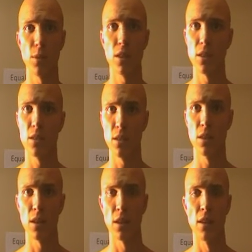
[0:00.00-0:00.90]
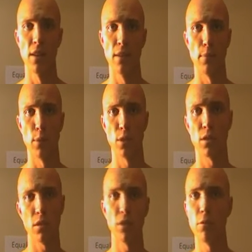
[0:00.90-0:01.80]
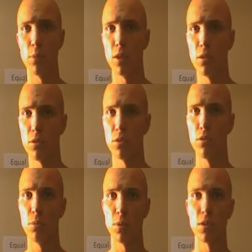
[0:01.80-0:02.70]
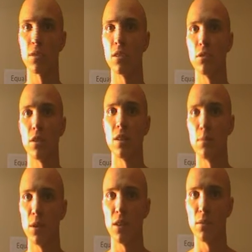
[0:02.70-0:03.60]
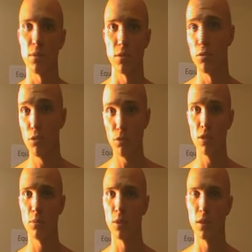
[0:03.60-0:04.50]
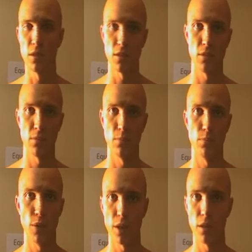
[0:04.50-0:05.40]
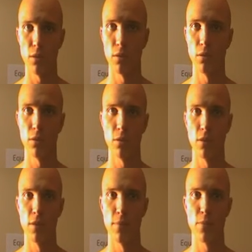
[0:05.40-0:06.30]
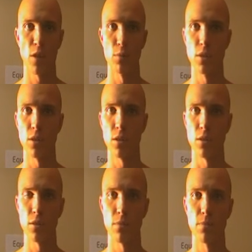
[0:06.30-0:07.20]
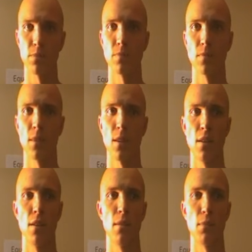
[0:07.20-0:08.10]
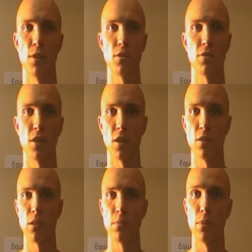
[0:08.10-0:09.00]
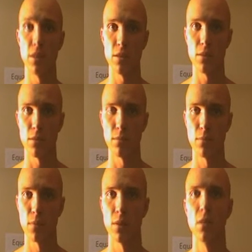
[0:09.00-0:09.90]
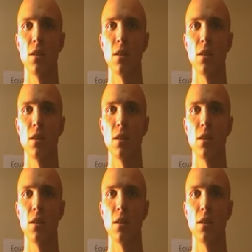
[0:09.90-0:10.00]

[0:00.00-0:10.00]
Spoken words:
Anyone can see that. But still everybody goes and do it because they know they need money. You do need money. That's practical common sense because of the current money system.